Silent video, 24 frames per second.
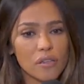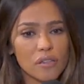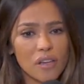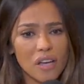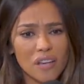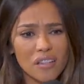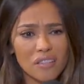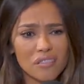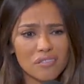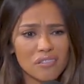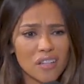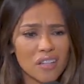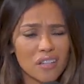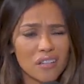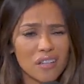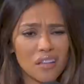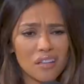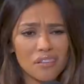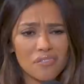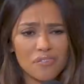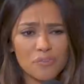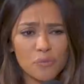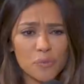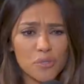not, not a
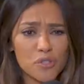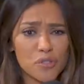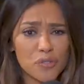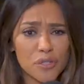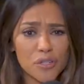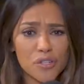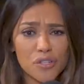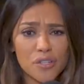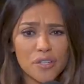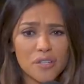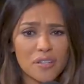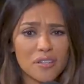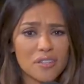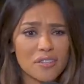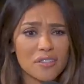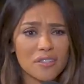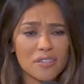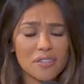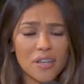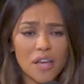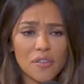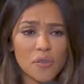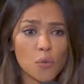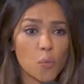lot of
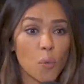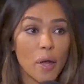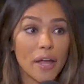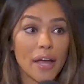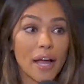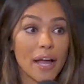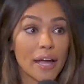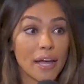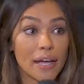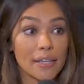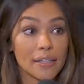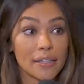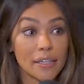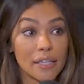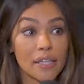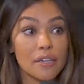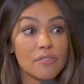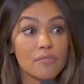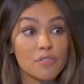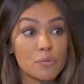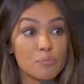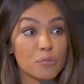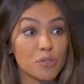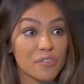restrictions, not the way I had
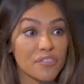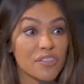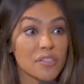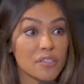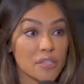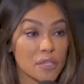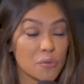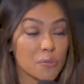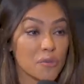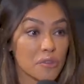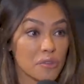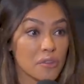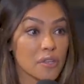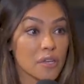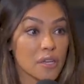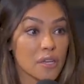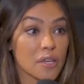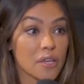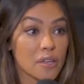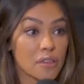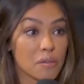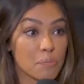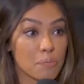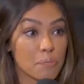lived previously with
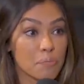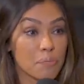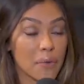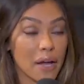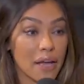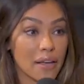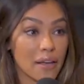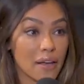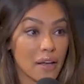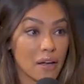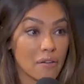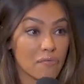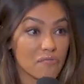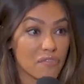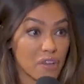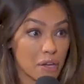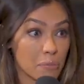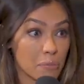my um,